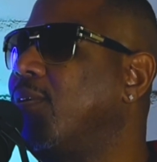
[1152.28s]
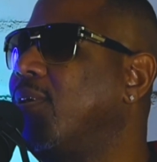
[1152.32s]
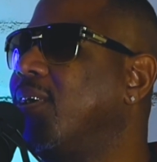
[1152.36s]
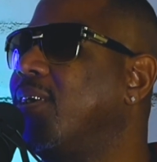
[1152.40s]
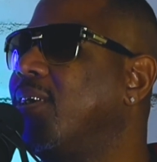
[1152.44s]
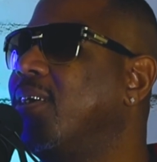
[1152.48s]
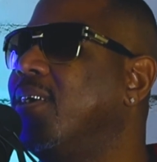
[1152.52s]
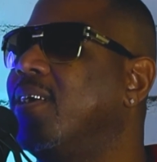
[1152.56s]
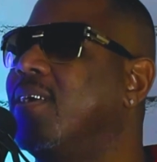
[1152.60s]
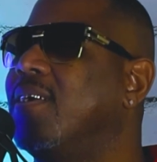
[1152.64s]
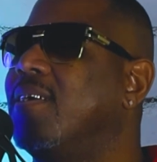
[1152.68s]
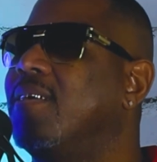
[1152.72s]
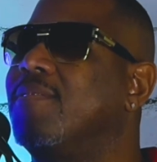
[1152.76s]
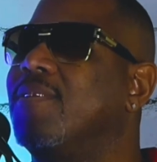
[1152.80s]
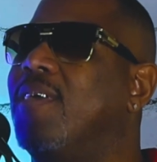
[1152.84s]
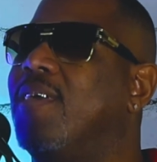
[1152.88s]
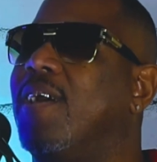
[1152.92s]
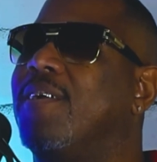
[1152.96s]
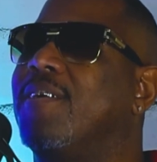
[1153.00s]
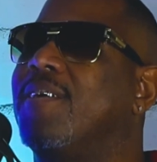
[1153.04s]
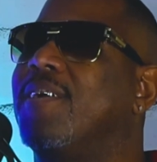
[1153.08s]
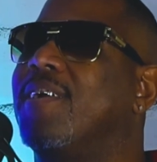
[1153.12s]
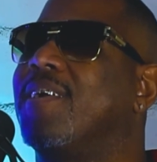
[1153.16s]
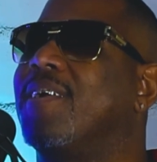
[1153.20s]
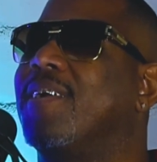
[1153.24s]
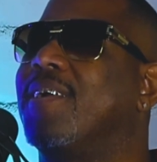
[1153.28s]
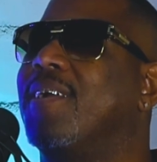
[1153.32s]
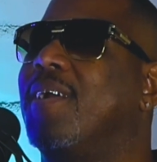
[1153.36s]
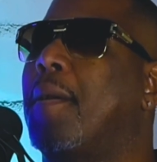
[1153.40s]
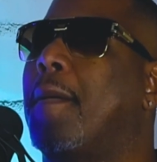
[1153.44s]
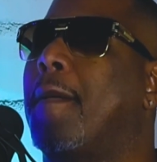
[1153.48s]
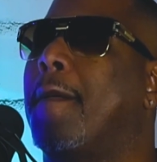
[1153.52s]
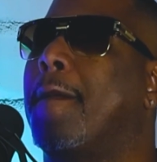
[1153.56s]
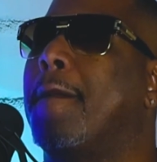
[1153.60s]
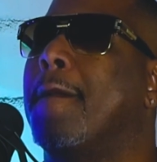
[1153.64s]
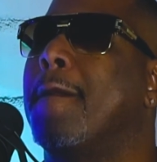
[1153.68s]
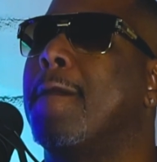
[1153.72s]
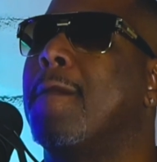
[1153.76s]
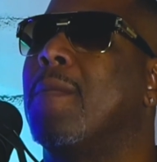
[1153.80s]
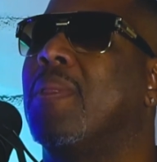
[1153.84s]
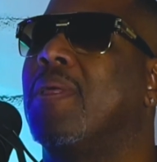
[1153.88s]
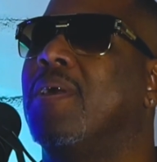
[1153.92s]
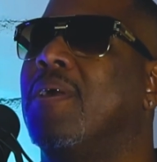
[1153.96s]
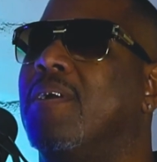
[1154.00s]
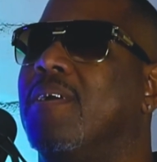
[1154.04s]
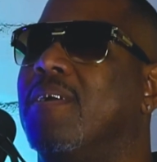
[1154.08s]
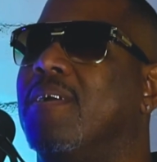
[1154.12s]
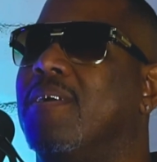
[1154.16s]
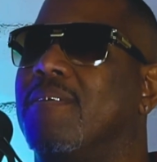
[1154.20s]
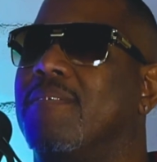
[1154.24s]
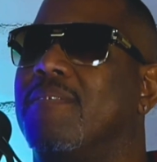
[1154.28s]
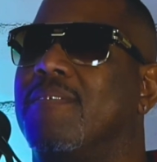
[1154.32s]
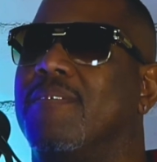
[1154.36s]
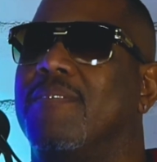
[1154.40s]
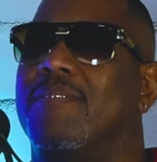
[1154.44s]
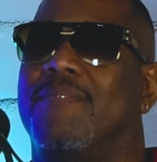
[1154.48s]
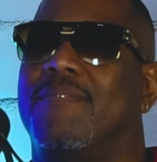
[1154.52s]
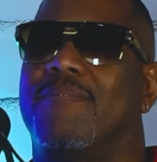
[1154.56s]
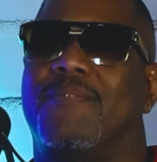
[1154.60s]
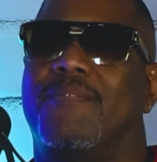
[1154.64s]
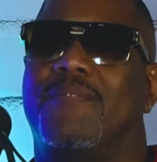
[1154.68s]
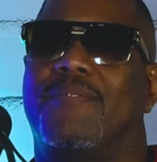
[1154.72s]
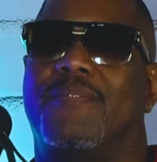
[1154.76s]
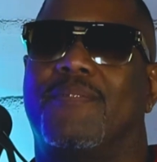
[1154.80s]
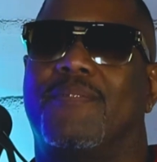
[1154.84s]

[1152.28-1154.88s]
And you can tell it now, like, hey, set a chicken